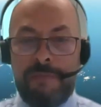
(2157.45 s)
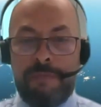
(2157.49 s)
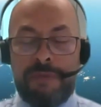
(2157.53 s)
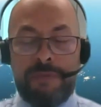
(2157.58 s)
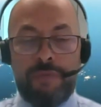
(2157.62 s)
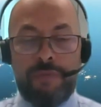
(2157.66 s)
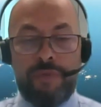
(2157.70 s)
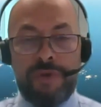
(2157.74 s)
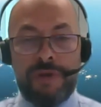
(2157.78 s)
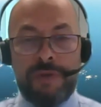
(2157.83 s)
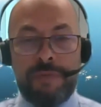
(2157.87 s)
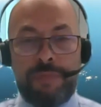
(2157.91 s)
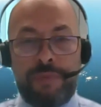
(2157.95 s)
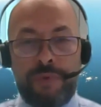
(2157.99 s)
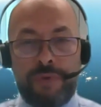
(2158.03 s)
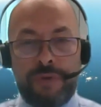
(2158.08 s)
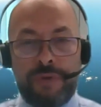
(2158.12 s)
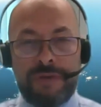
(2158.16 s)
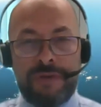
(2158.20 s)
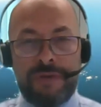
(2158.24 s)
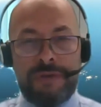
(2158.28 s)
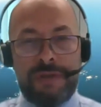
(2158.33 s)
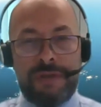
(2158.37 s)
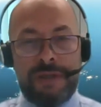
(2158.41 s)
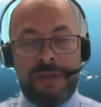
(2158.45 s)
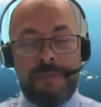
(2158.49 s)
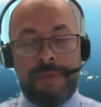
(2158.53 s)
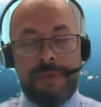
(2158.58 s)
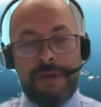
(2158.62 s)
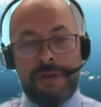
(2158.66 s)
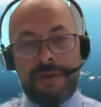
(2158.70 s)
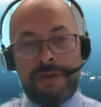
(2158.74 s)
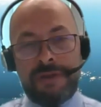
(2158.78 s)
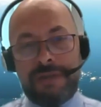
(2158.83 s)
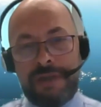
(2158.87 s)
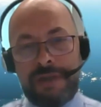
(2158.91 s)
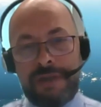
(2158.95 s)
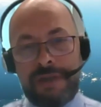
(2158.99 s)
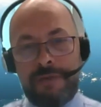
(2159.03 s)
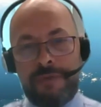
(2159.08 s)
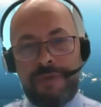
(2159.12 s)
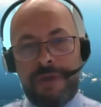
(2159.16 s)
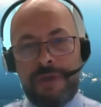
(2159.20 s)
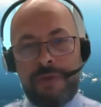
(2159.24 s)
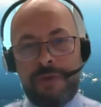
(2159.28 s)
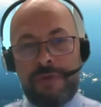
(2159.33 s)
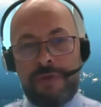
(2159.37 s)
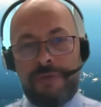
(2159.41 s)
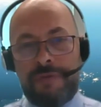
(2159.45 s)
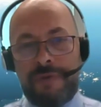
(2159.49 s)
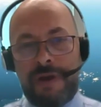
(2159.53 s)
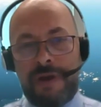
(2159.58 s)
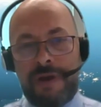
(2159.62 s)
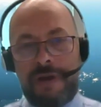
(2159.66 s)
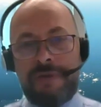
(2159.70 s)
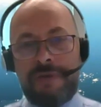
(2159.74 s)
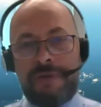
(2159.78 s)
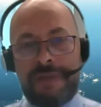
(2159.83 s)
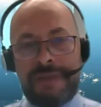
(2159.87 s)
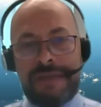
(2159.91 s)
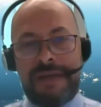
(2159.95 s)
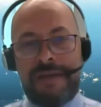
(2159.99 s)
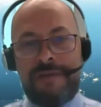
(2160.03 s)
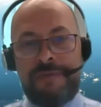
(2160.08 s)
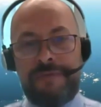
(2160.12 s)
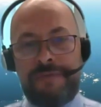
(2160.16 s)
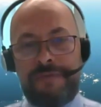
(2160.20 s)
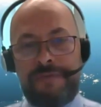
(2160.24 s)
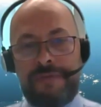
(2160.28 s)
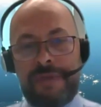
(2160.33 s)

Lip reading: But more importantly, because I don't think we've covered enough